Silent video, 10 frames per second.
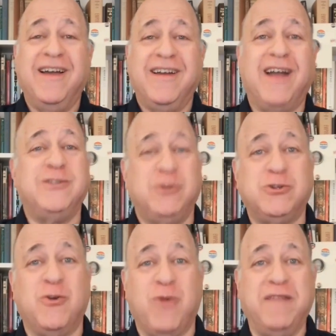
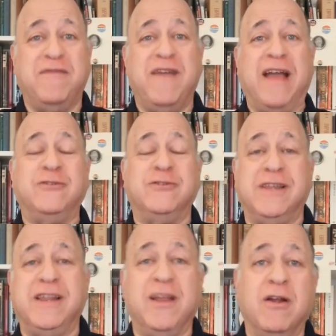Constitution quite factors
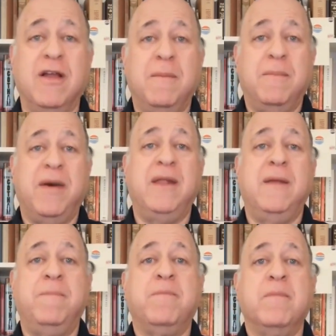in here. But
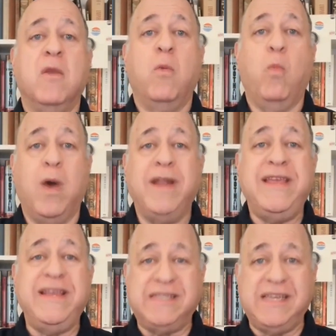what
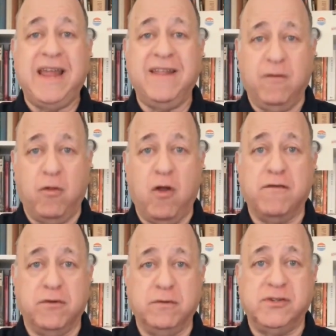he is getting the law
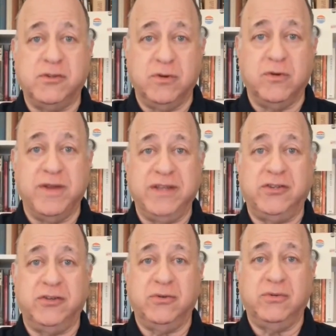firms to agree
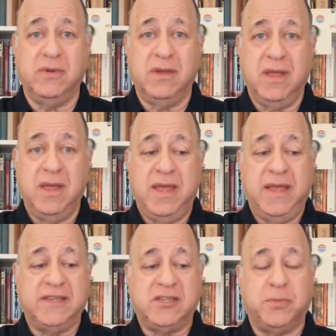to
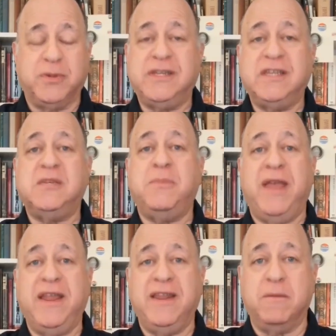is to
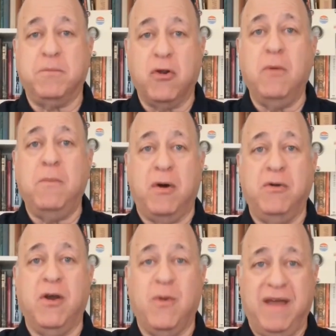participate in pro
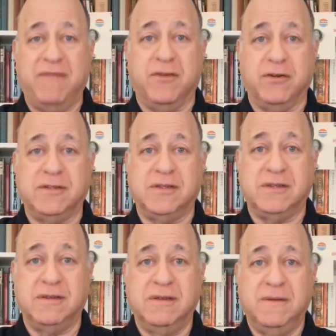bono
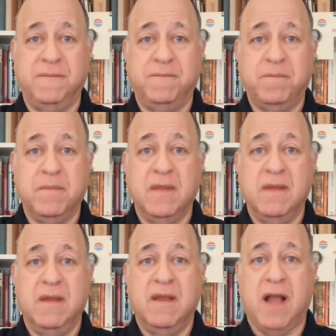efforts,
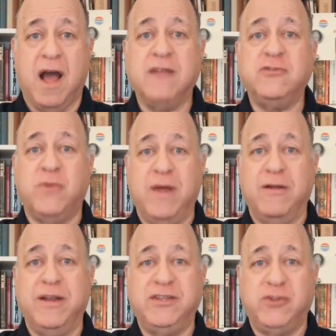
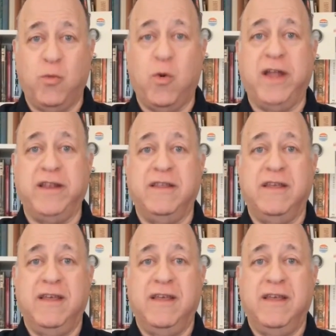contrary to what,